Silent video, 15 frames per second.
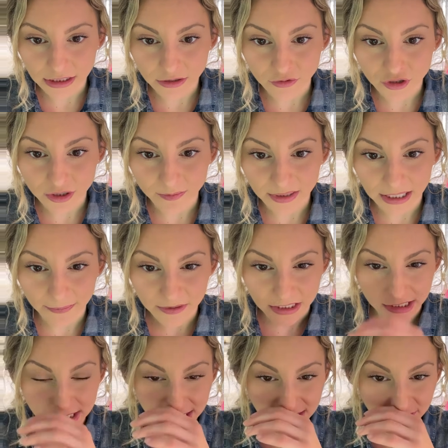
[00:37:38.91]
you should be up to
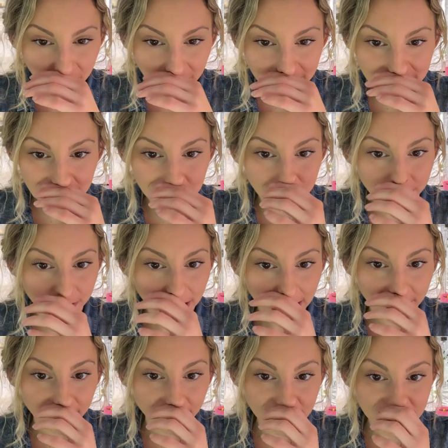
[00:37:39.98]
6.2.
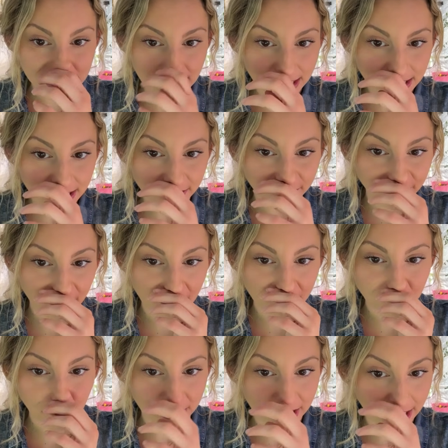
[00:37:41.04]
Reset it to
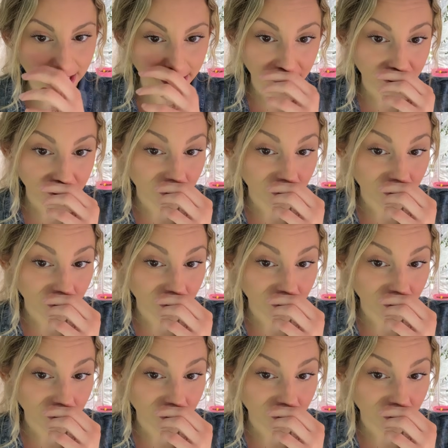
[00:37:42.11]
5.8.